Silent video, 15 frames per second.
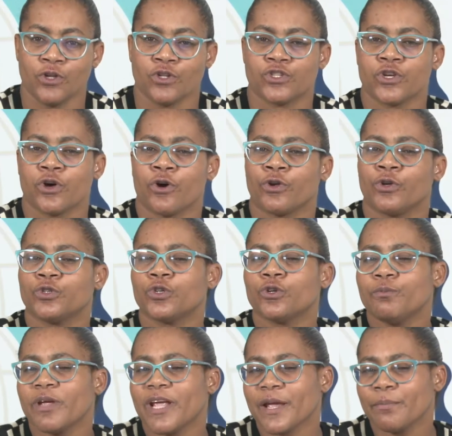So you
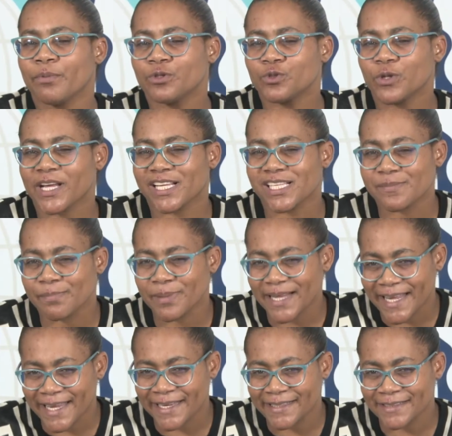should be able to
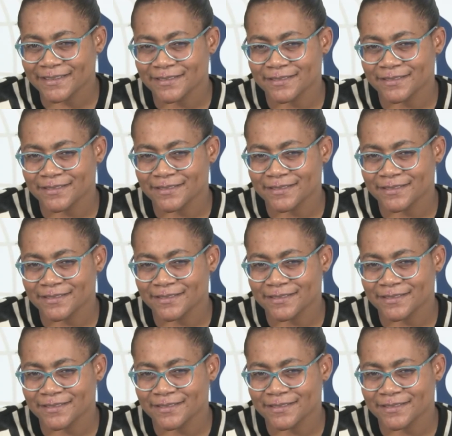explain